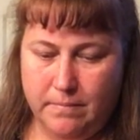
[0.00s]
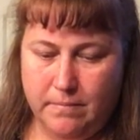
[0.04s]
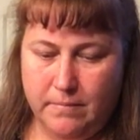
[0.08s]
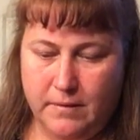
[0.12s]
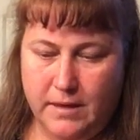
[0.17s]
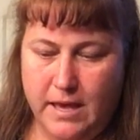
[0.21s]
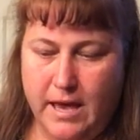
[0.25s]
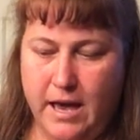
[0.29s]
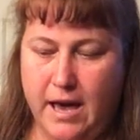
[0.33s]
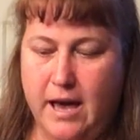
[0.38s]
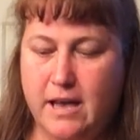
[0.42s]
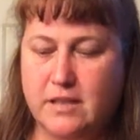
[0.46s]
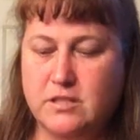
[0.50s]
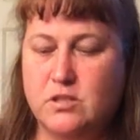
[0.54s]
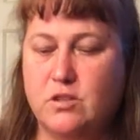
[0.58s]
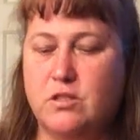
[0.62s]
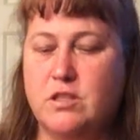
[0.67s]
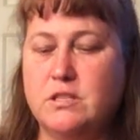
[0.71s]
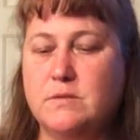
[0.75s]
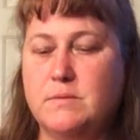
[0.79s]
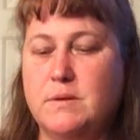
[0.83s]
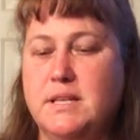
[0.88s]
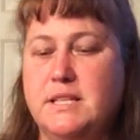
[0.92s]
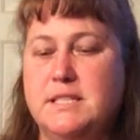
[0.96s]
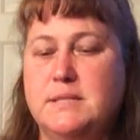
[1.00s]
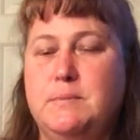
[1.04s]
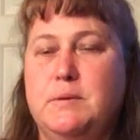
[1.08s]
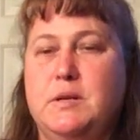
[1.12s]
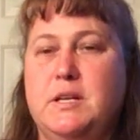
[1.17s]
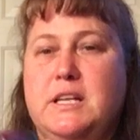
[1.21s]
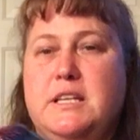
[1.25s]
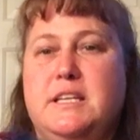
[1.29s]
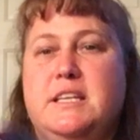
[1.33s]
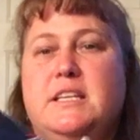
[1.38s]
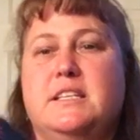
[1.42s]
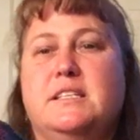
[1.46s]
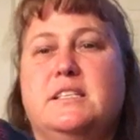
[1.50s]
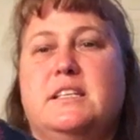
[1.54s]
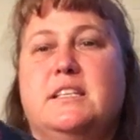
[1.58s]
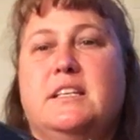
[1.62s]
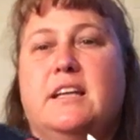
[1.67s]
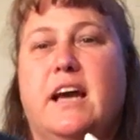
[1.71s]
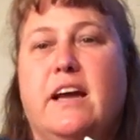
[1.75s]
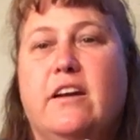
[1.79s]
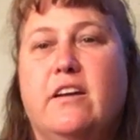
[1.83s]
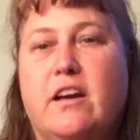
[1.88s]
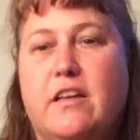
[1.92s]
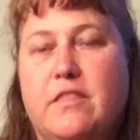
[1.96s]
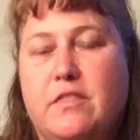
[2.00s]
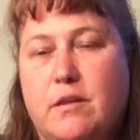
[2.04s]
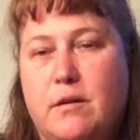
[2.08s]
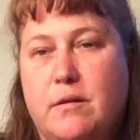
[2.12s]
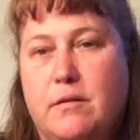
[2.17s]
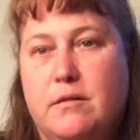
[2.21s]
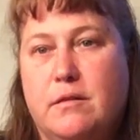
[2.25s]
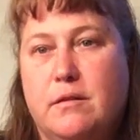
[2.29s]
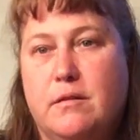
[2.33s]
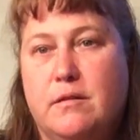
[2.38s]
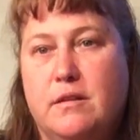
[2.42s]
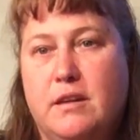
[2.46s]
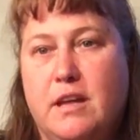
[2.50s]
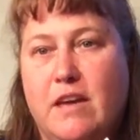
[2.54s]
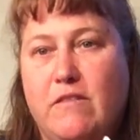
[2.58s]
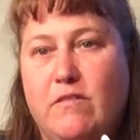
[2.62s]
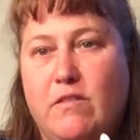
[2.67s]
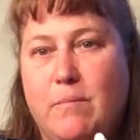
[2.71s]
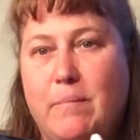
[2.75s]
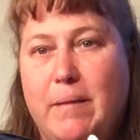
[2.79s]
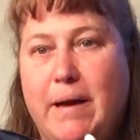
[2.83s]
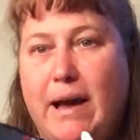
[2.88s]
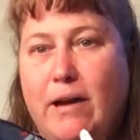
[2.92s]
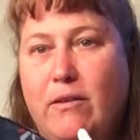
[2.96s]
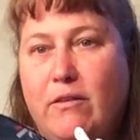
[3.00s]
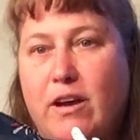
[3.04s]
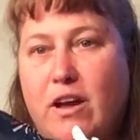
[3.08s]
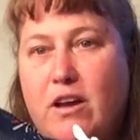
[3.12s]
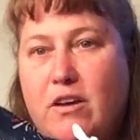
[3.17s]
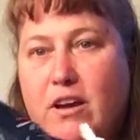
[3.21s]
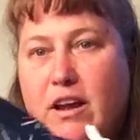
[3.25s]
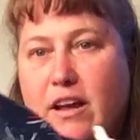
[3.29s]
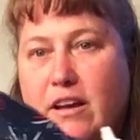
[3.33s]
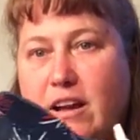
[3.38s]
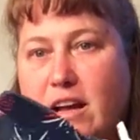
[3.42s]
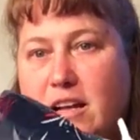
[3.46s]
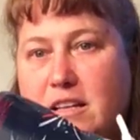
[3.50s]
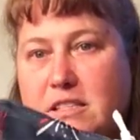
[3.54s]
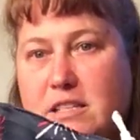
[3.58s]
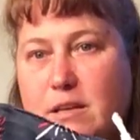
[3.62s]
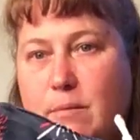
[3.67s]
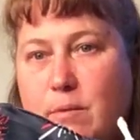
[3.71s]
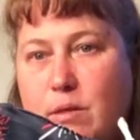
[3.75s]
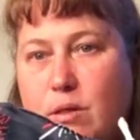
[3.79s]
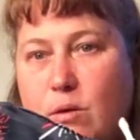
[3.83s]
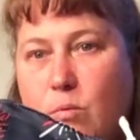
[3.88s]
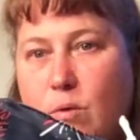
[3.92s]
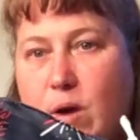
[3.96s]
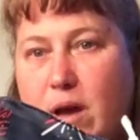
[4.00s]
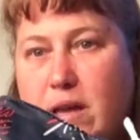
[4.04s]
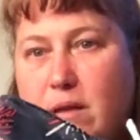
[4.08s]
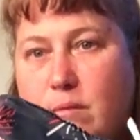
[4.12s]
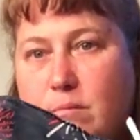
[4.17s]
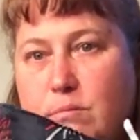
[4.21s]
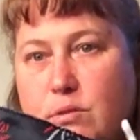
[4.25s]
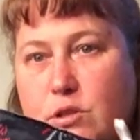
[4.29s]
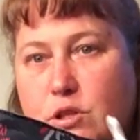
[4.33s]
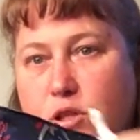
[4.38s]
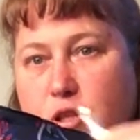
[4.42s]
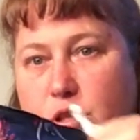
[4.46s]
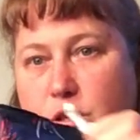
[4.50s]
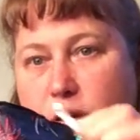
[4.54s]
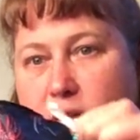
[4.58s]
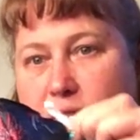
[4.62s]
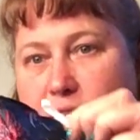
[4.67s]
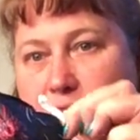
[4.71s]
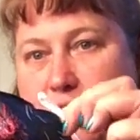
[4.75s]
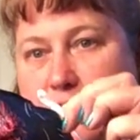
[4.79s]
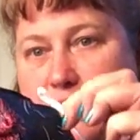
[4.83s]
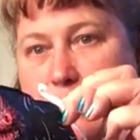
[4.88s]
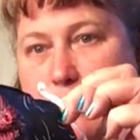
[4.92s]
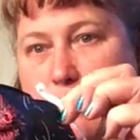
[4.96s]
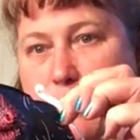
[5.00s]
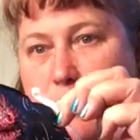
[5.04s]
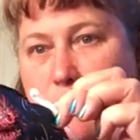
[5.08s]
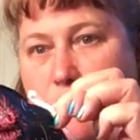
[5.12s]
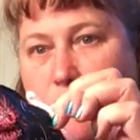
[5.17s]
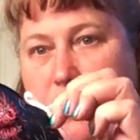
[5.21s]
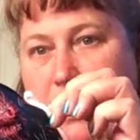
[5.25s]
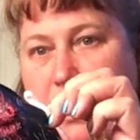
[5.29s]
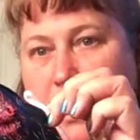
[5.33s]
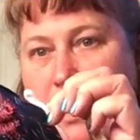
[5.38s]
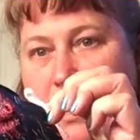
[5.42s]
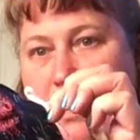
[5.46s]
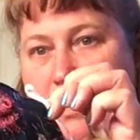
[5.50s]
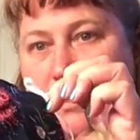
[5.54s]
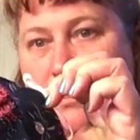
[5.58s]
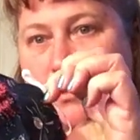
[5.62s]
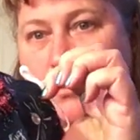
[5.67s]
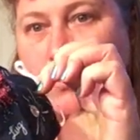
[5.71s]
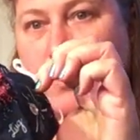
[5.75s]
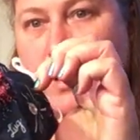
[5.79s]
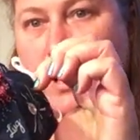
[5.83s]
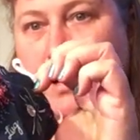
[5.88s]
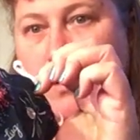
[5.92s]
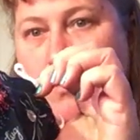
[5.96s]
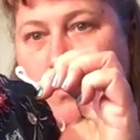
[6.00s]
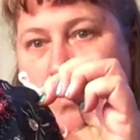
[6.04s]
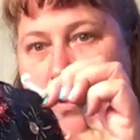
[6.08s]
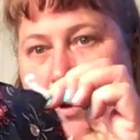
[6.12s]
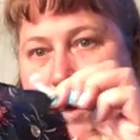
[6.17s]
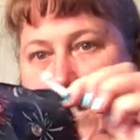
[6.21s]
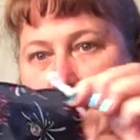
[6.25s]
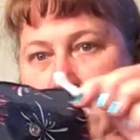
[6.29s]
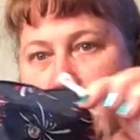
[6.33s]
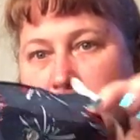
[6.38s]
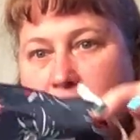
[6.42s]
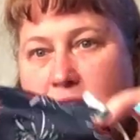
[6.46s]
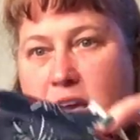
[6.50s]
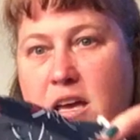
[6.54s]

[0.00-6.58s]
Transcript: Yeah, so this one is pretty decent. I got the navy background. I got some of the white and blue. I've got some of the red and white.